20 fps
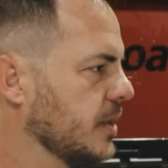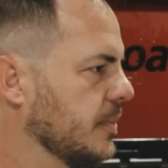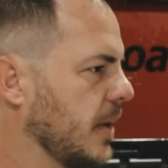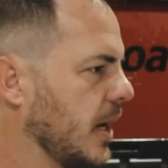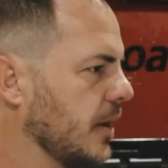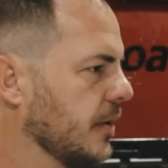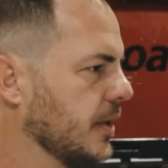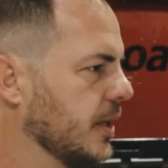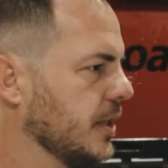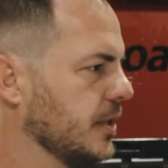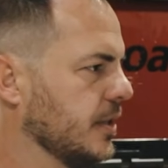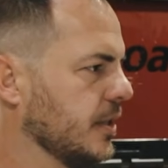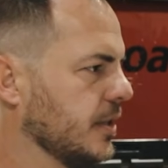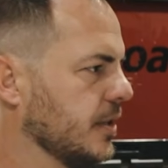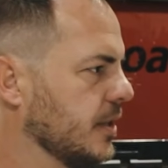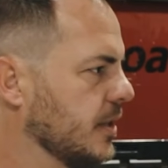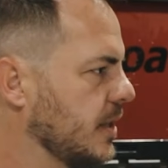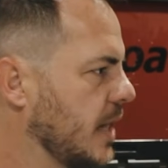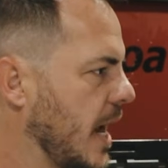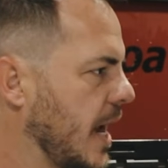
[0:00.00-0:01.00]
about this
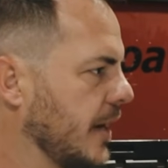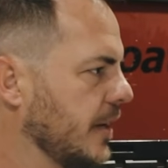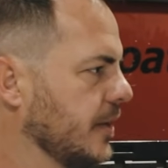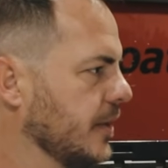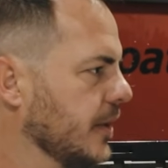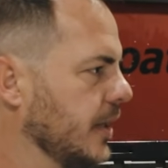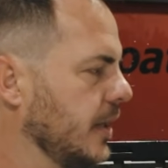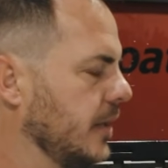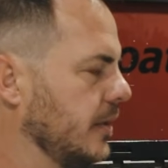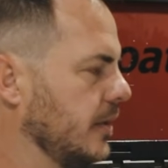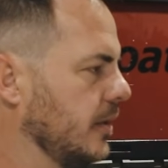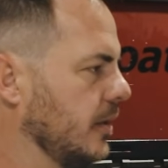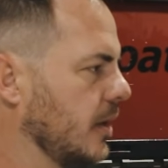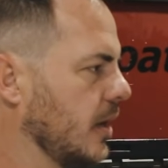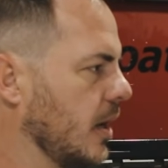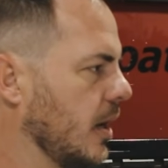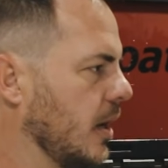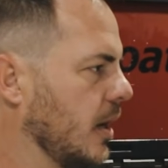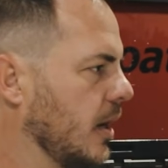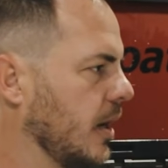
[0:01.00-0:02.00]
is it's accurate.
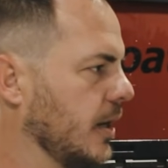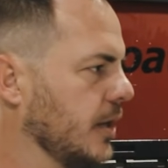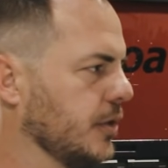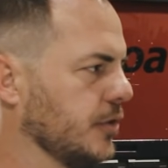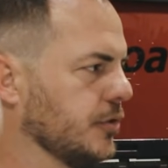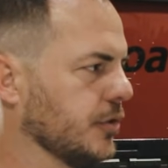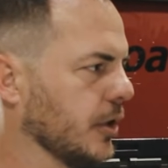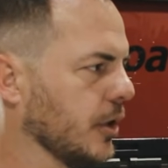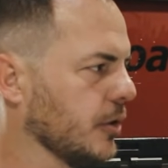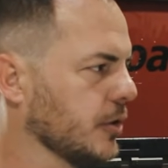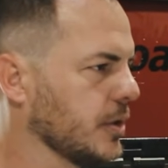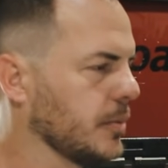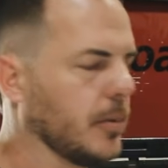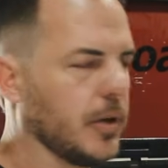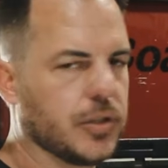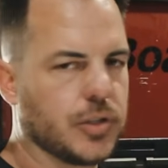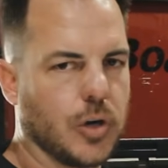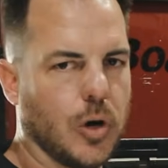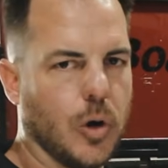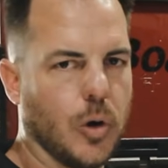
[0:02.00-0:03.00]
It drills a
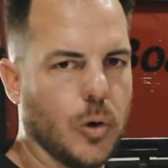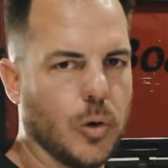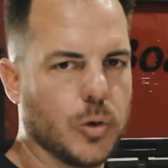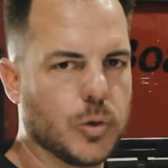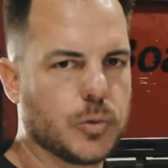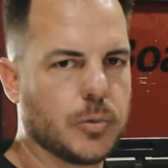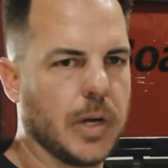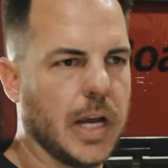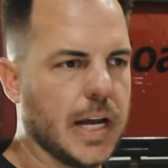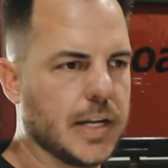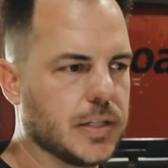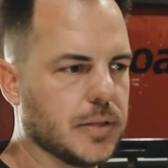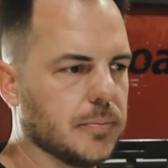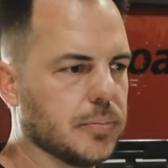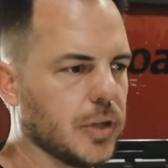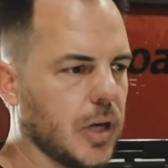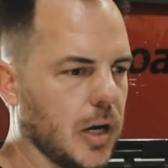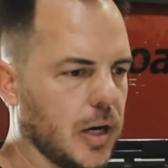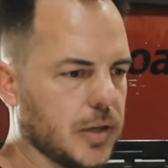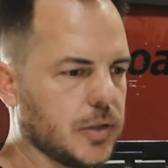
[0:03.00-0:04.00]
bunch of holes. We had some
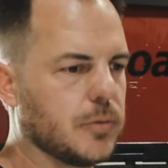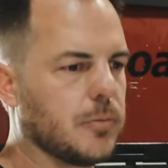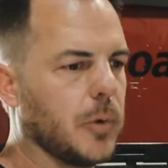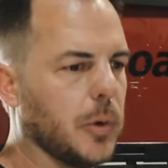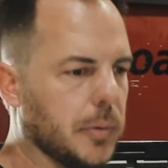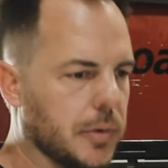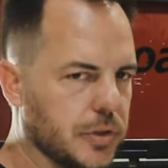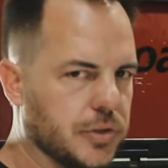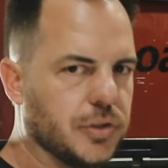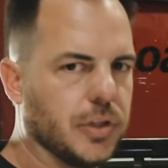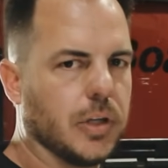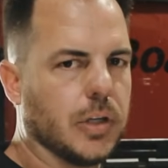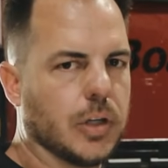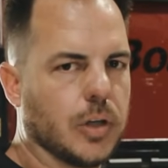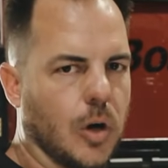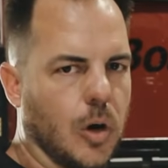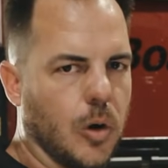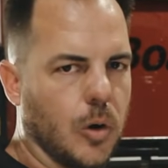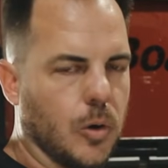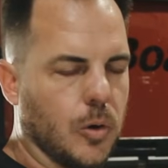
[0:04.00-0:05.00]
products where we're
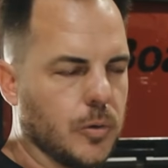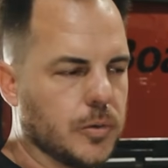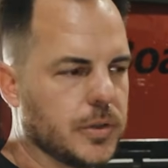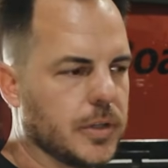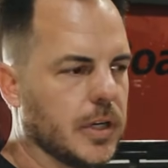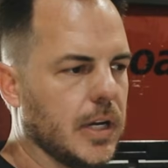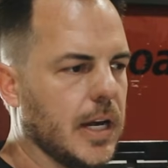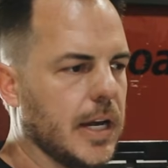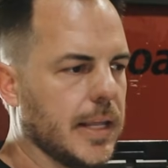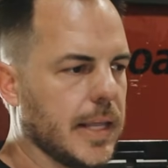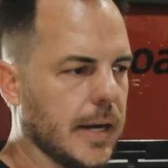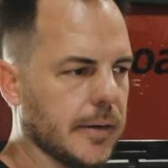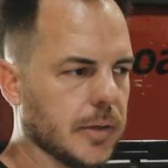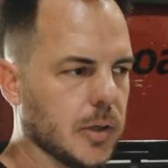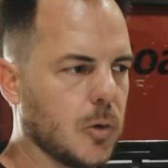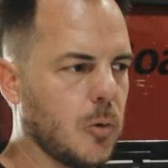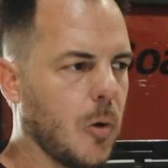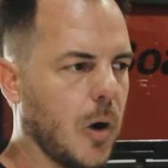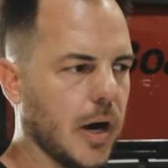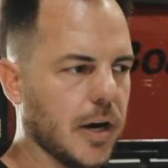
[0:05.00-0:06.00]
drilling holes that
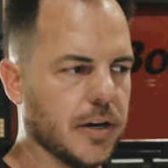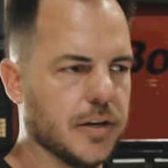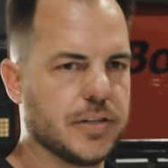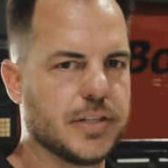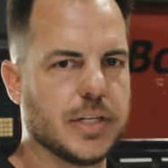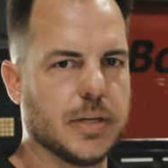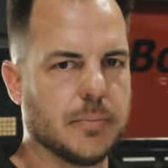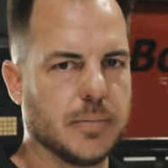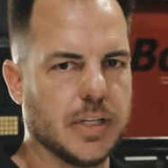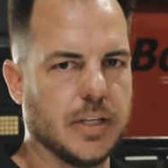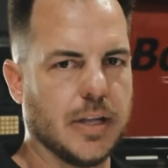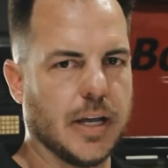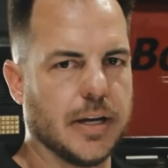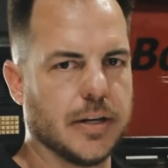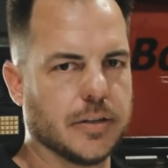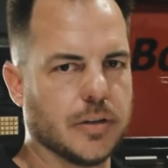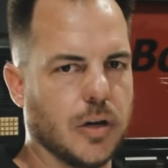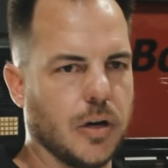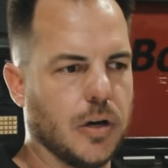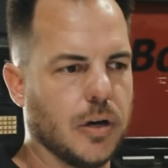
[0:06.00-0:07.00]
require assembly
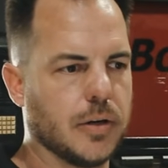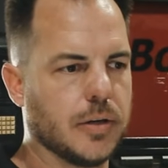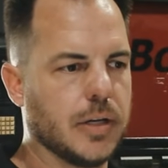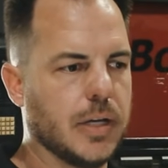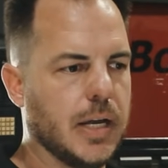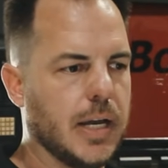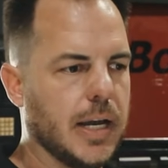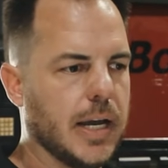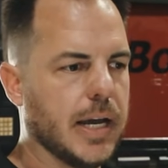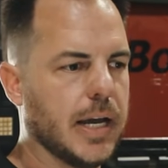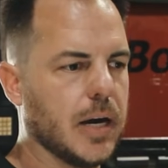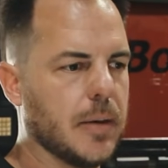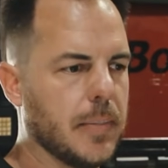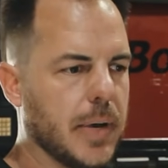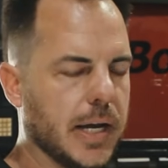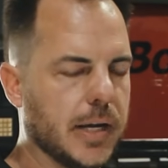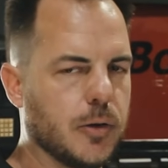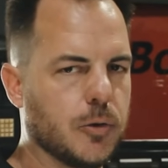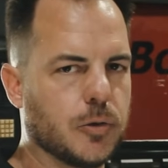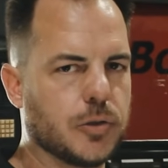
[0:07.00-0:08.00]
later on, and a
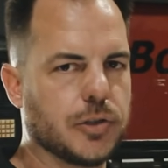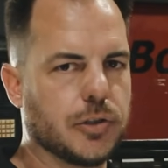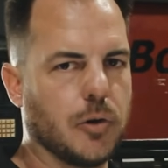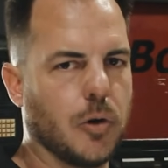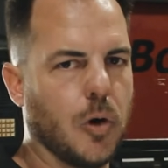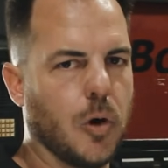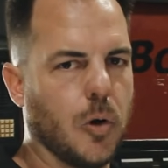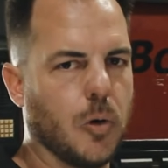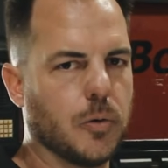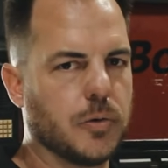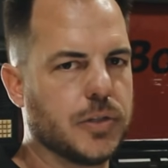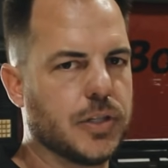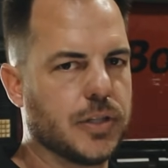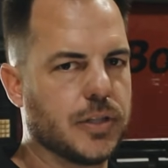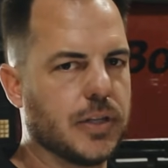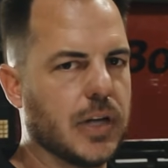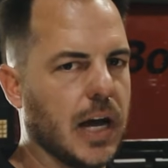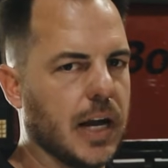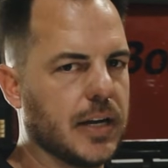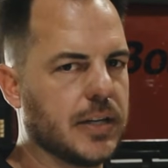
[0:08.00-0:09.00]
manual drill hole is
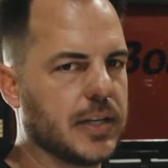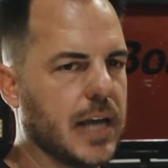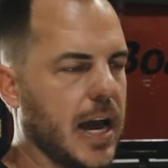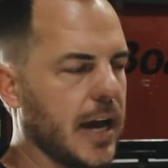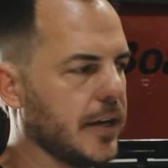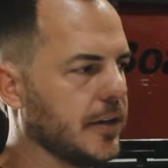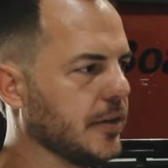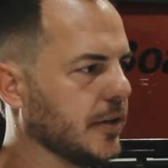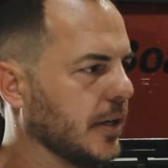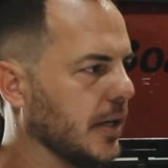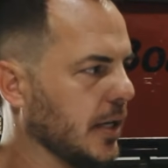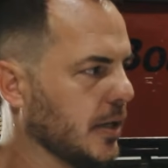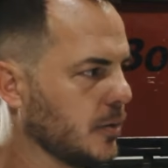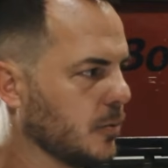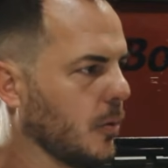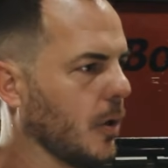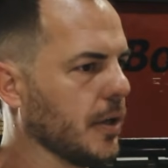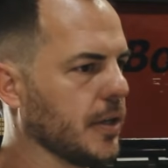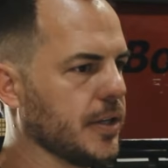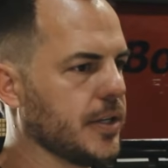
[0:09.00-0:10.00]
just not as accurate as
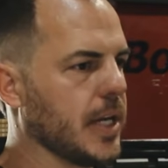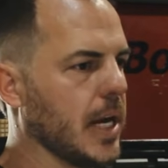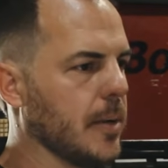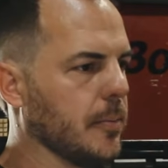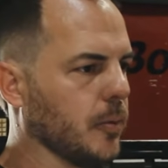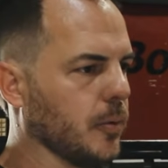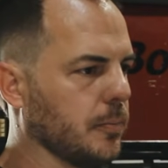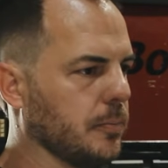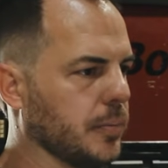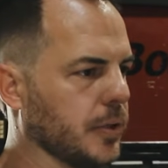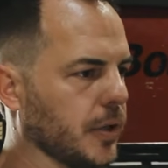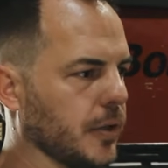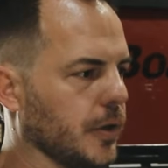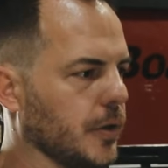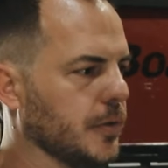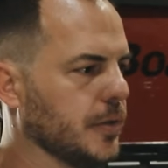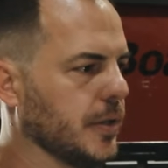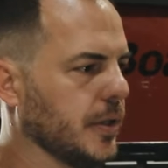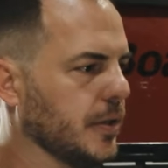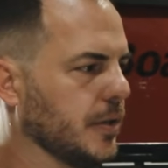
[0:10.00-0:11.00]
what the table
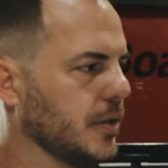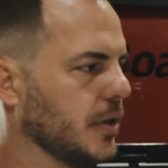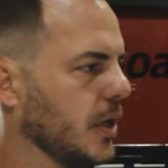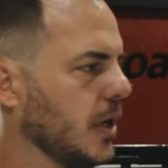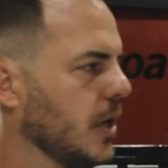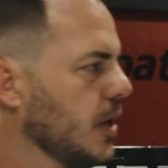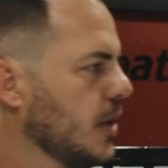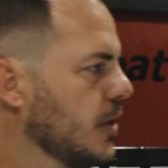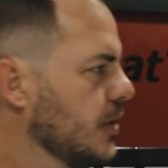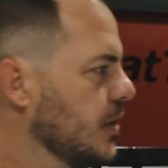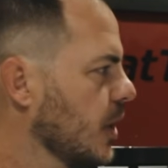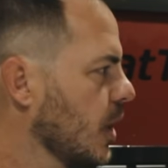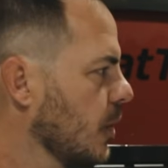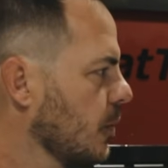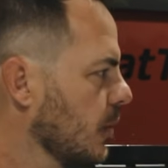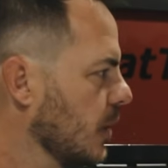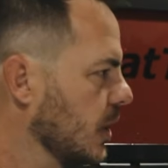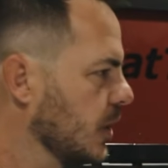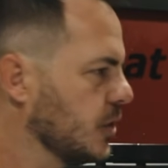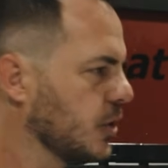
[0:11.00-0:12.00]
produces. So
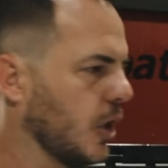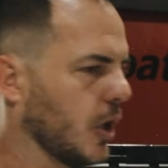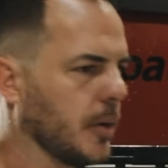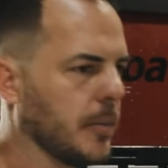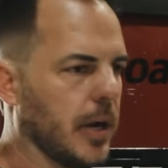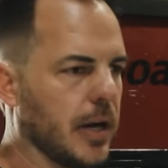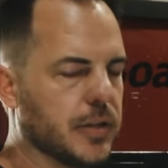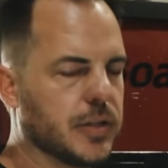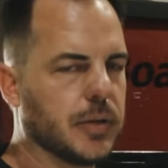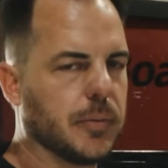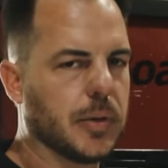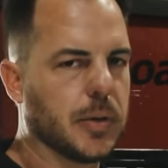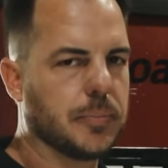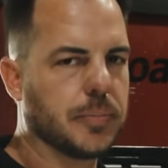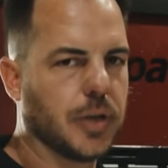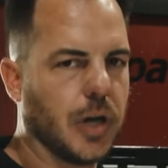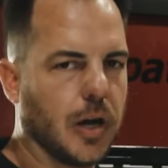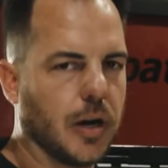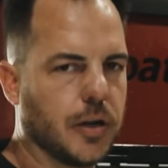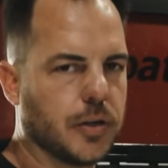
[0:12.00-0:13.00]
we're going to talk about some of the
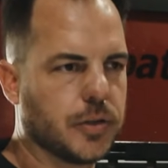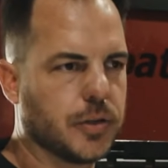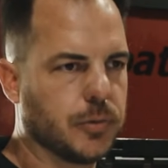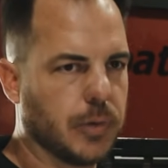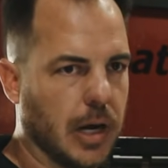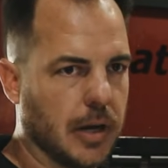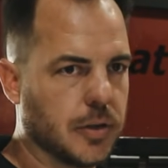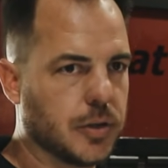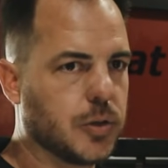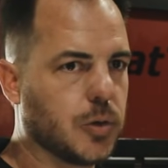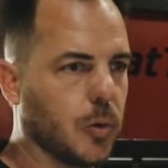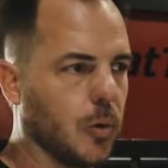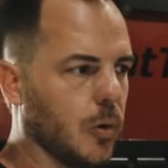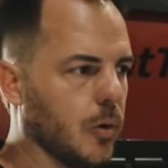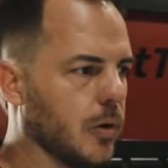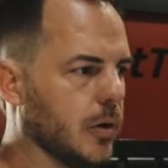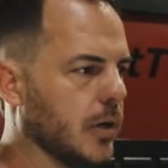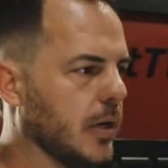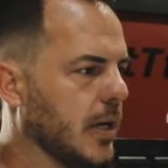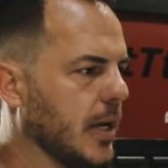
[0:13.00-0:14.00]
products throughout the
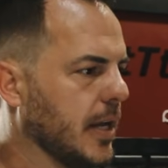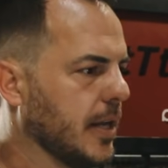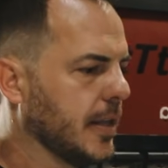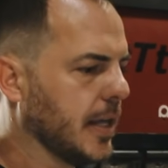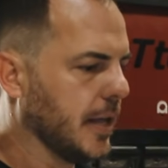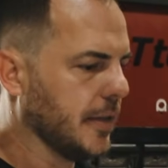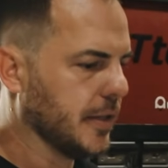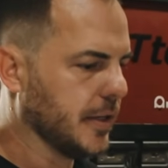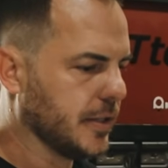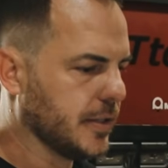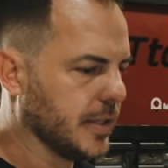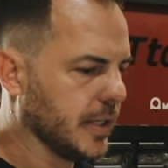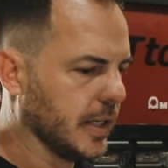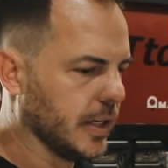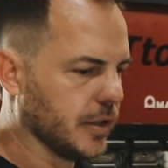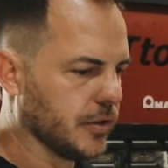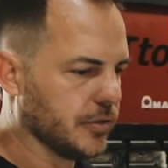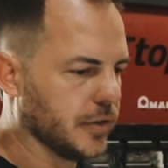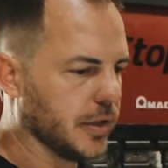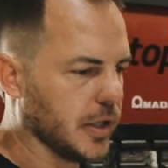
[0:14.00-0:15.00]
tour that this
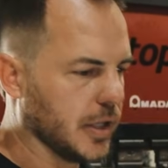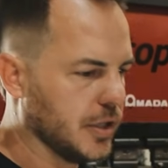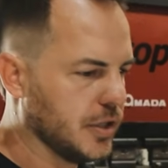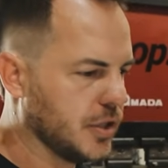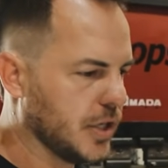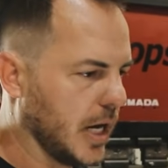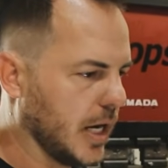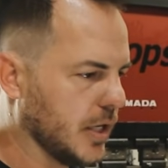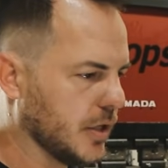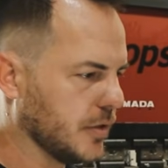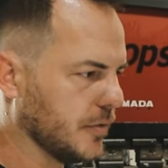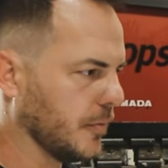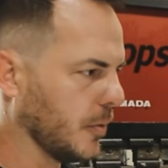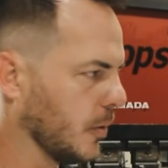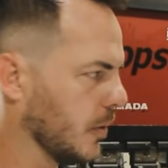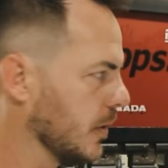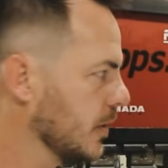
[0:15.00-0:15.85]
thing has really changed for